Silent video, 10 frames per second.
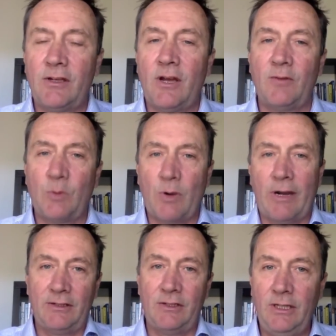times where I
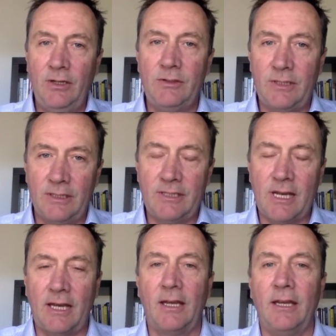actually use this
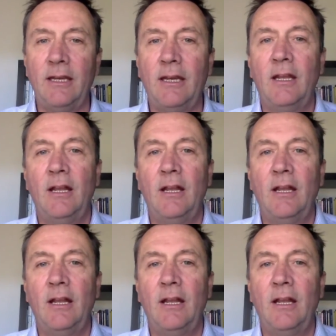technique.